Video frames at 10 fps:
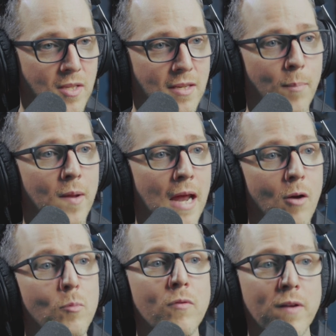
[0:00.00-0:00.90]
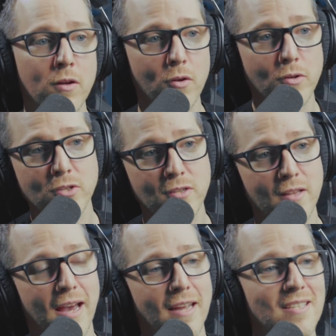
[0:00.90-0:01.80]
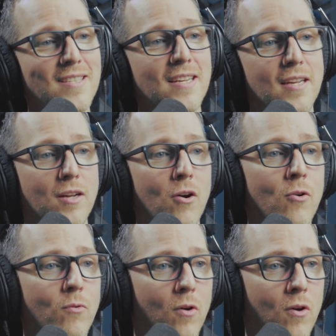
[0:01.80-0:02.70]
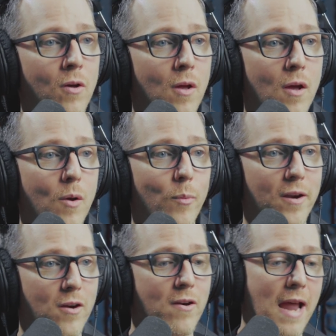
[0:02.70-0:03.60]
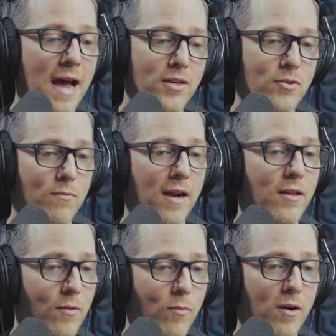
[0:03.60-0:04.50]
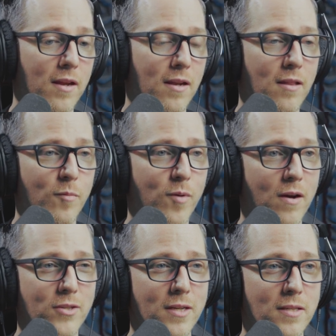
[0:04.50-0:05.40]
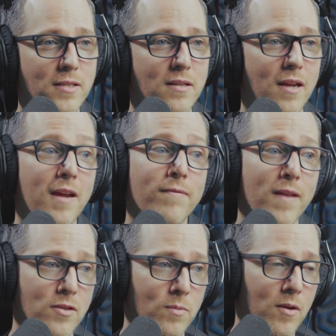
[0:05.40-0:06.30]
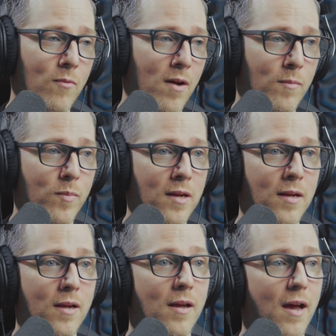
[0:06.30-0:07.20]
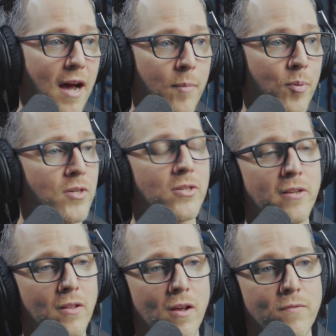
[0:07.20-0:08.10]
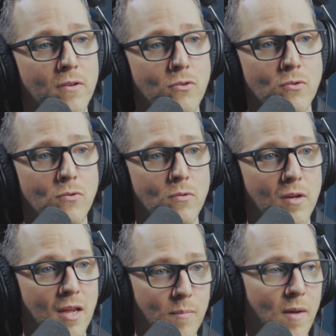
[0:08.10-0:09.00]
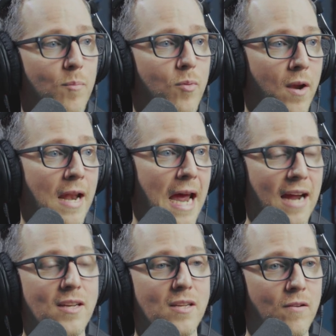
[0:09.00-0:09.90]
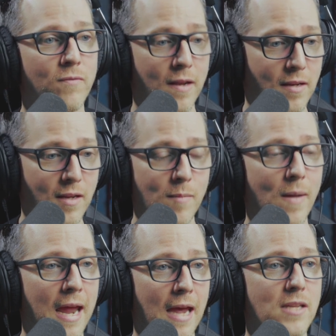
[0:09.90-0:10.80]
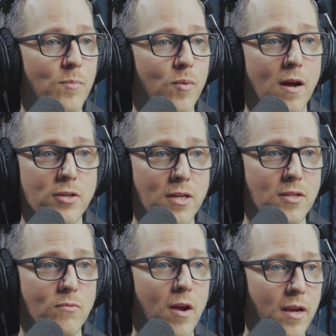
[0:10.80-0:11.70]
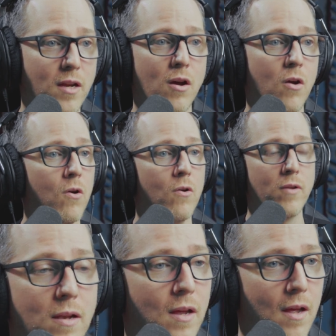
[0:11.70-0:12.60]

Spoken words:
stepping out and moving closer to that CEO role where you're not directly working in the projects, if that's where you want to be. I personally love to keep my brain active and keep my hands in projects and writing code and